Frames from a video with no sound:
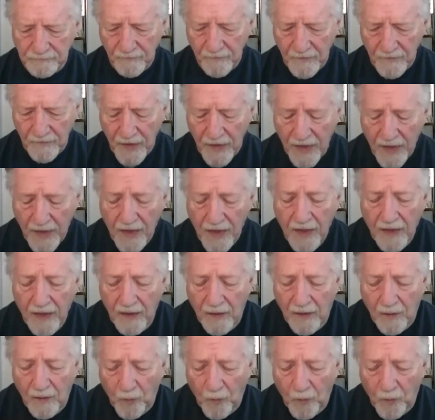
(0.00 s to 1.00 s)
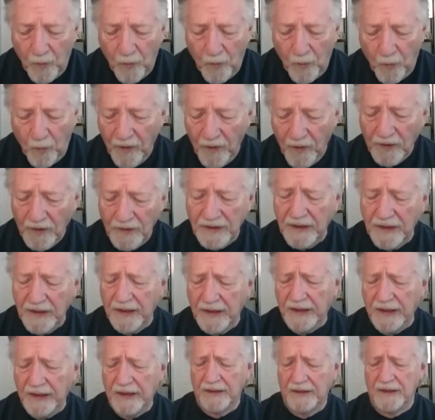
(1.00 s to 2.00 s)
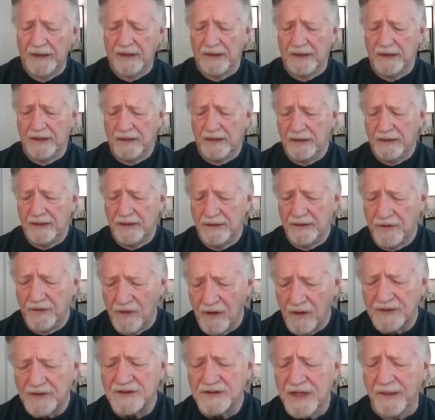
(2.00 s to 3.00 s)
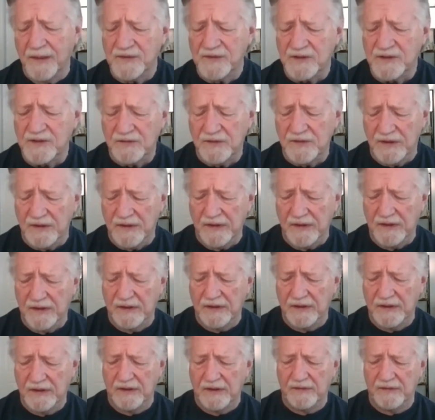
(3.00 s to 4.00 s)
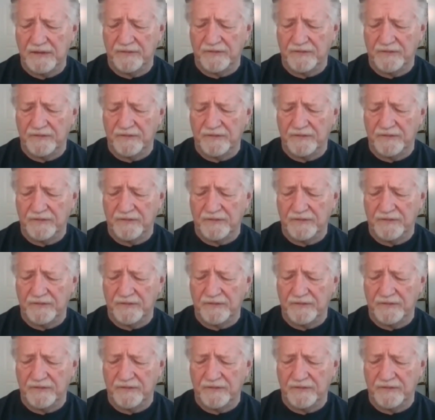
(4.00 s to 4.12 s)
Well, uh there are times uh, for